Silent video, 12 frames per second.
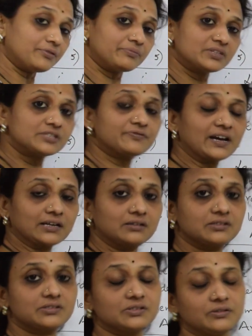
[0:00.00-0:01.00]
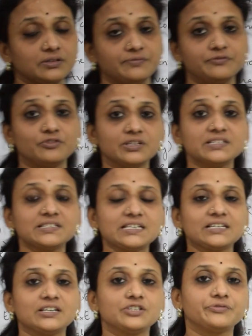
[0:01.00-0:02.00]
from this, factors
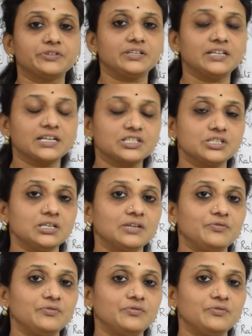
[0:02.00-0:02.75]
influencing rate of a reaction,